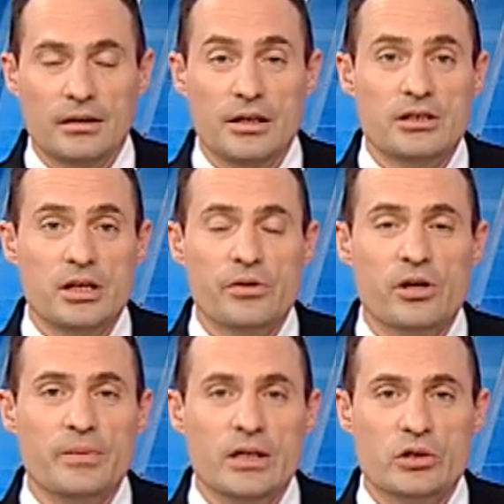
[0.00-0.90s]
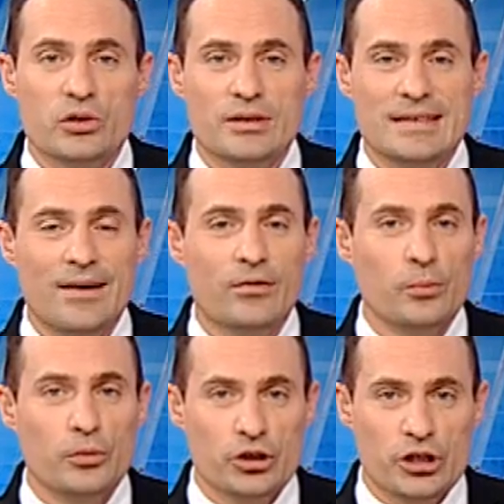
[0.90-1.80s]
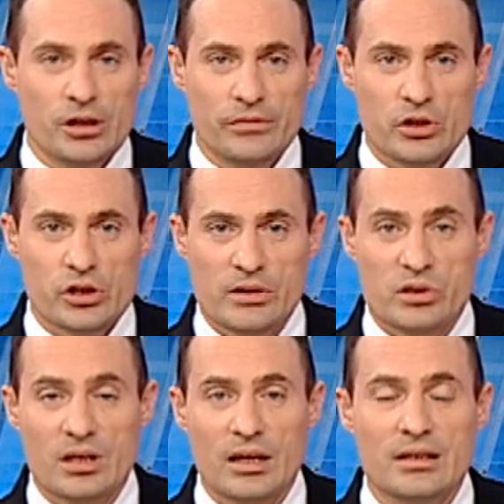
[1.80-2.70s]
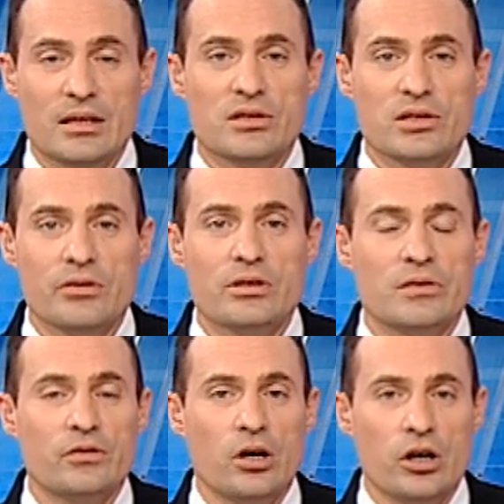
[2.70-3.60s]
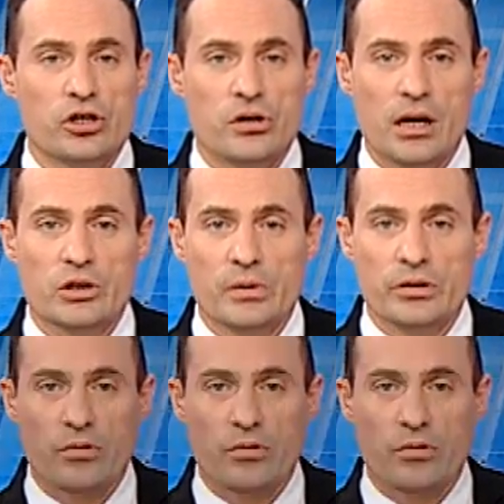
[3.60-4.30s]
Interior Minister Davor Božinović has signed a series of contracts with